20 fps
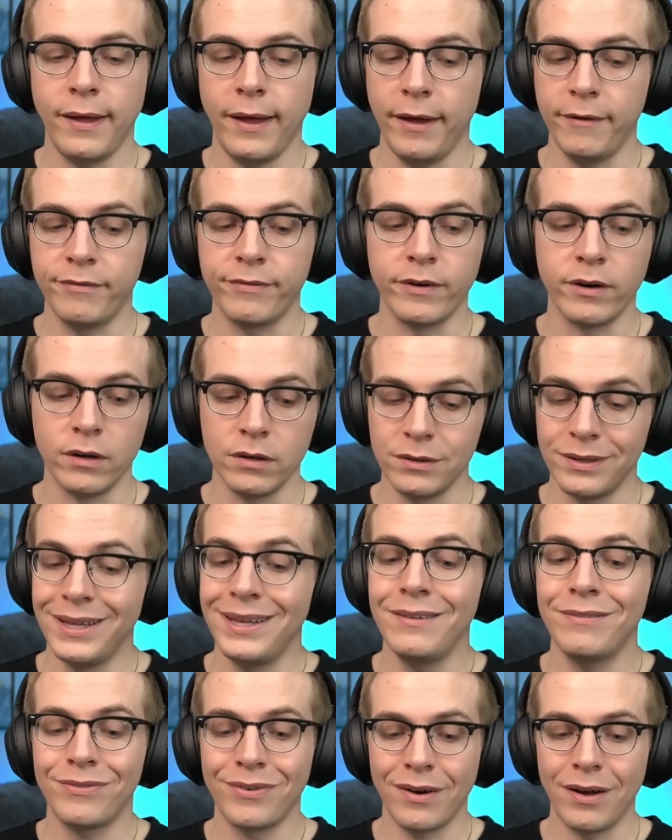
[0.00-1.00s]
Effort.
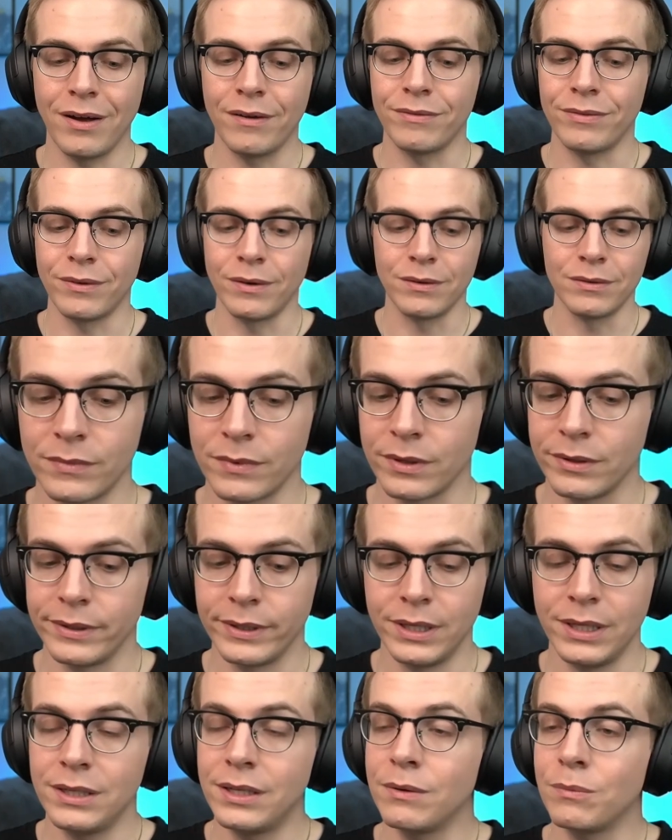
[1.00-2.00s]
E for effort.
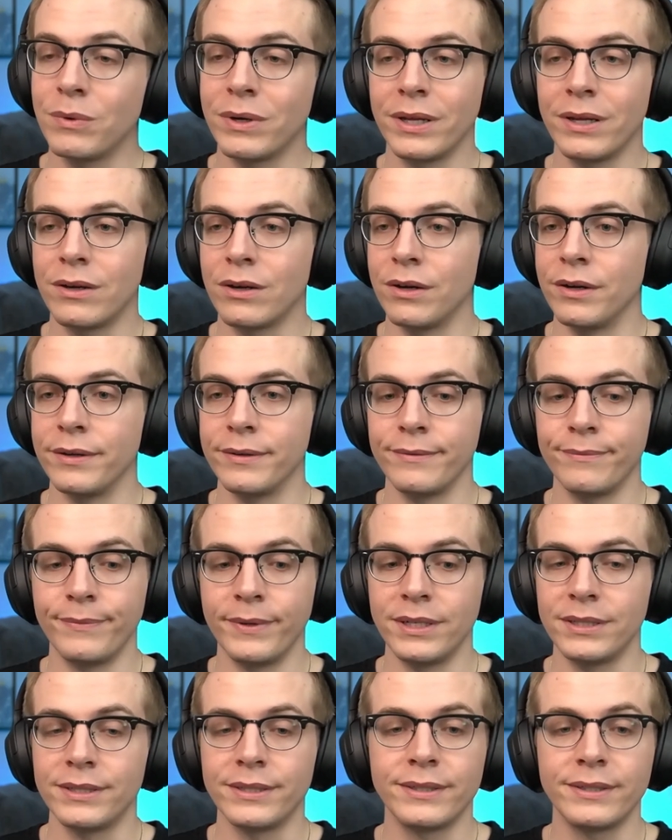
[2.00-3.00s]
He did what he could, and
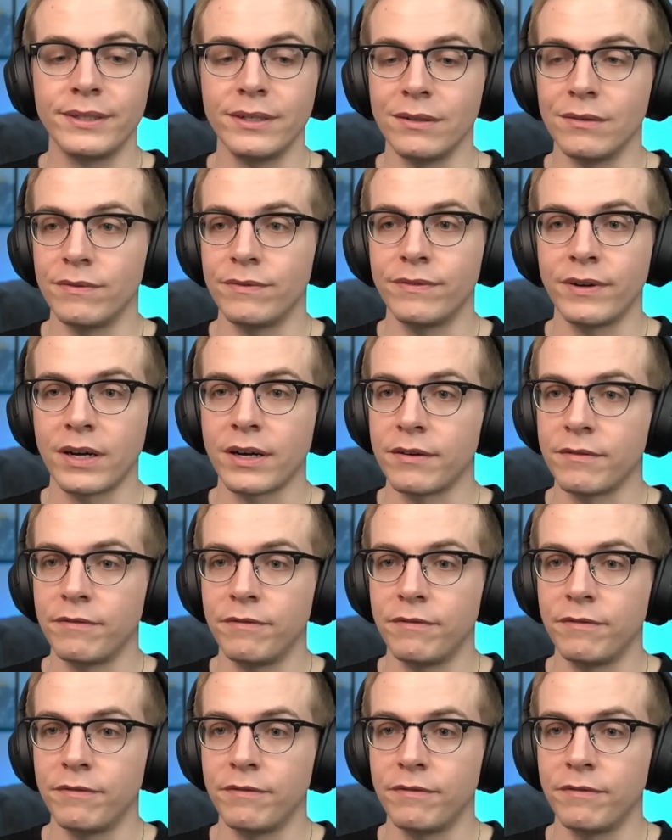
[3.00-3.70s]
it still f***ing